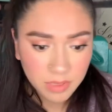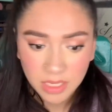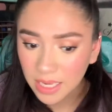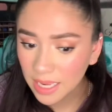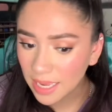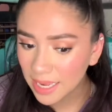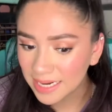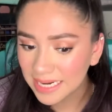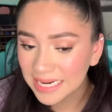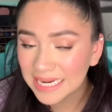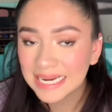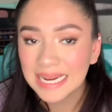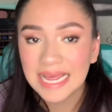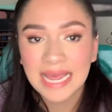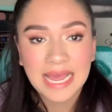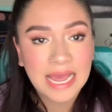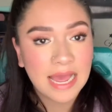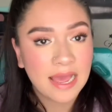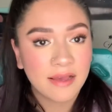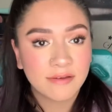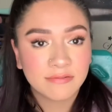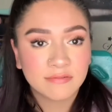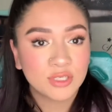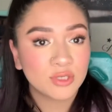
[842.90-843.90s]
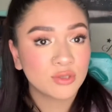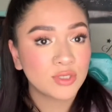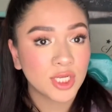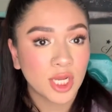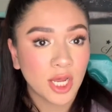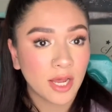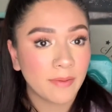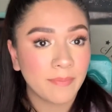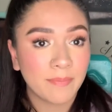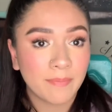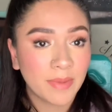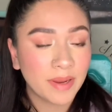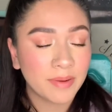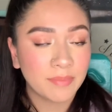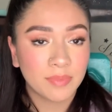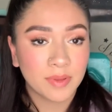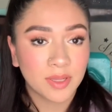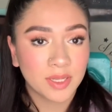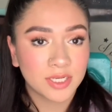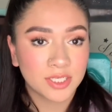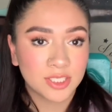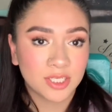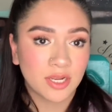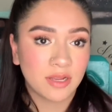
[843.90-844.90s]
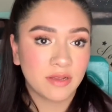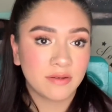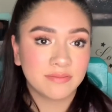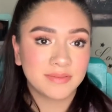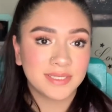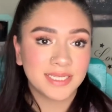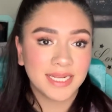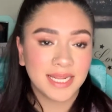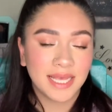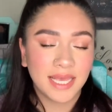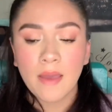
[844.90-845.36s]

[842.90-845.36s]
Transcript: I didn't have to top my blush off today,